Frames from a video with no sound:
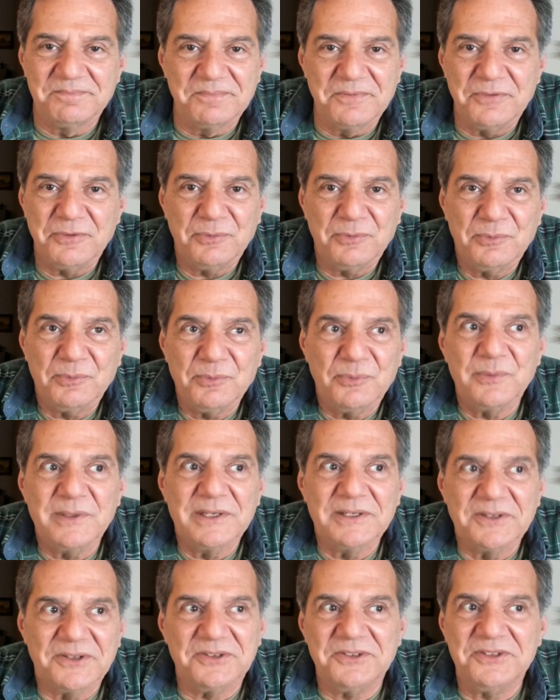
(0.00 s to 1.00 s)

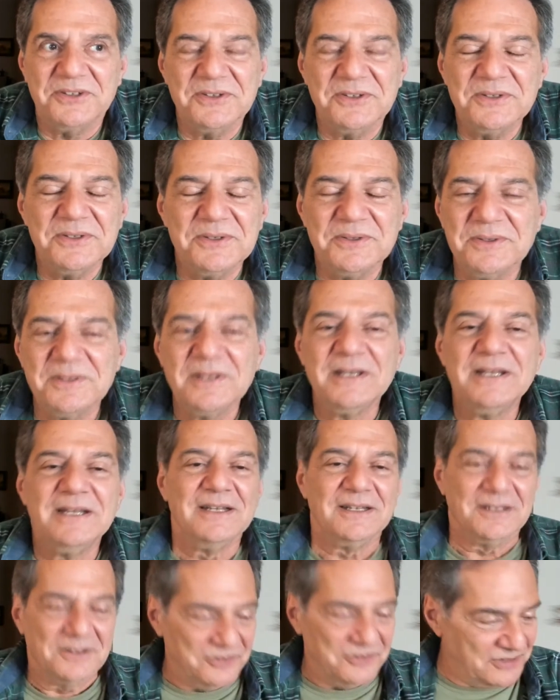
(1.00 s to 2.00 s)
thrill to
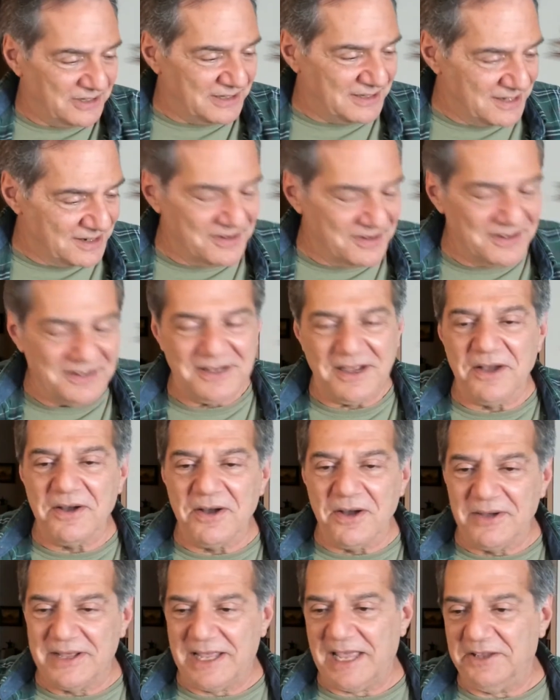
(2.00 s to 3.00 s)
sit here and go,
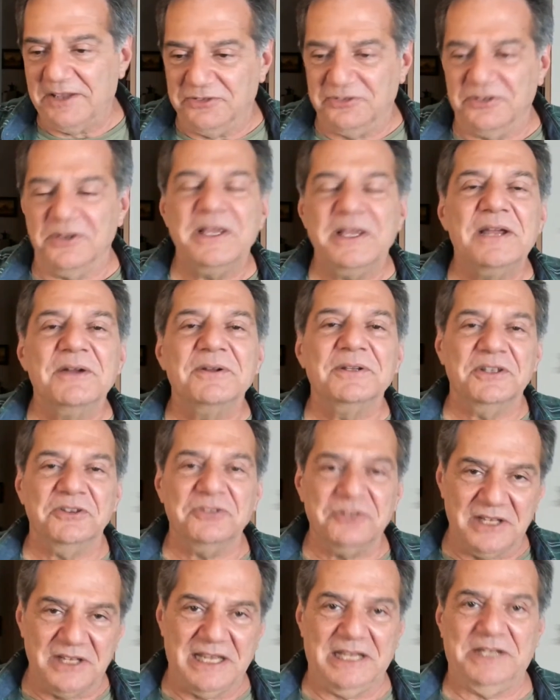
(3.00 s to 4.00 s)
okay, so hear
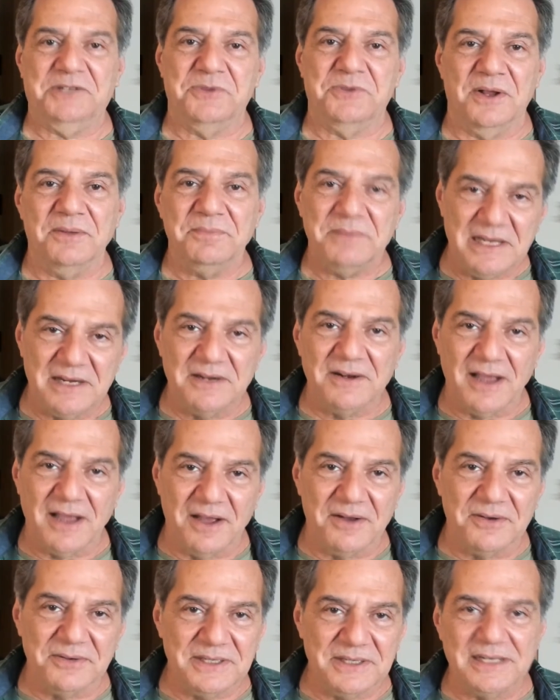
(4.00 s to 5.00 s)
this kick drum, hear
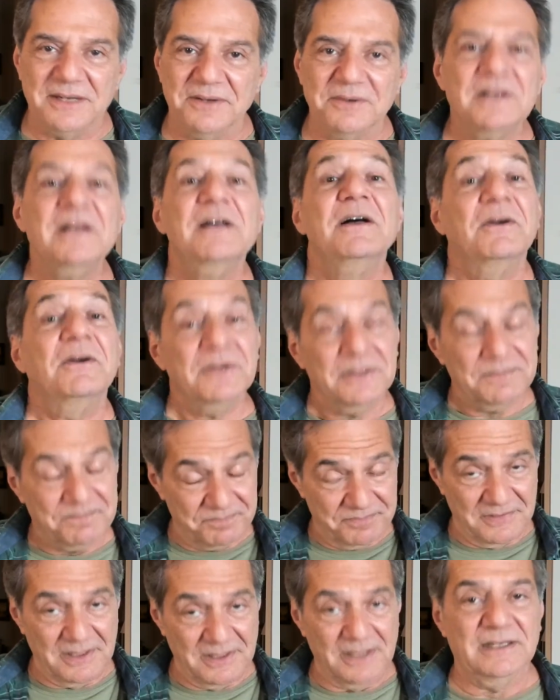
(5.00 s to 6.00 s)
how,
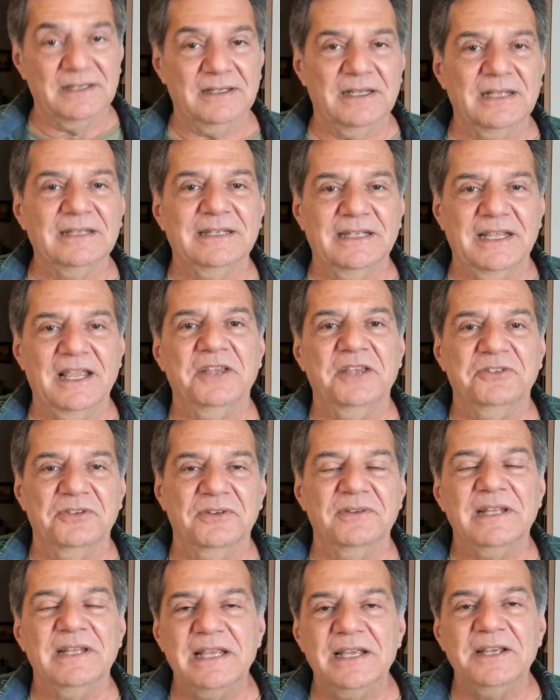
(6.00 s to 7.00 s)
or in the
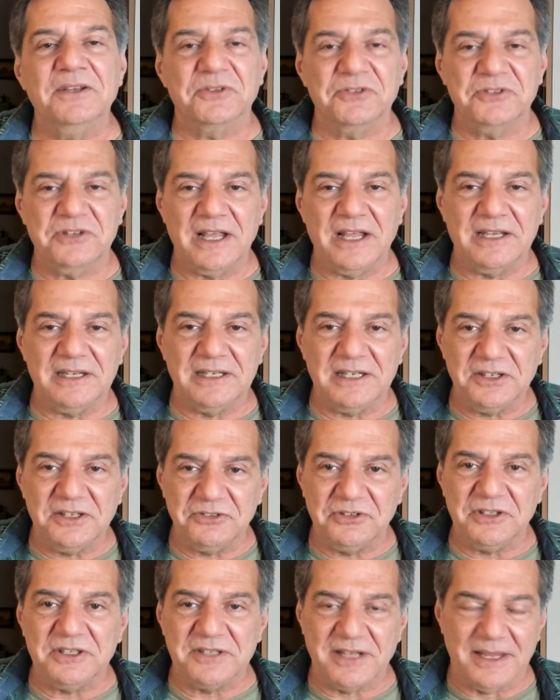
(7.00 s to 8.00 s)
case of the Eagles Take It
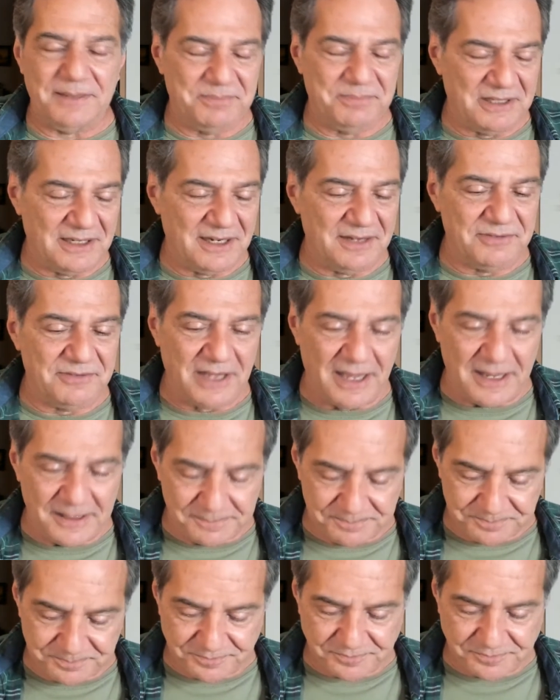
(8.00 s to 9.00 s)
Easy tape that I've got,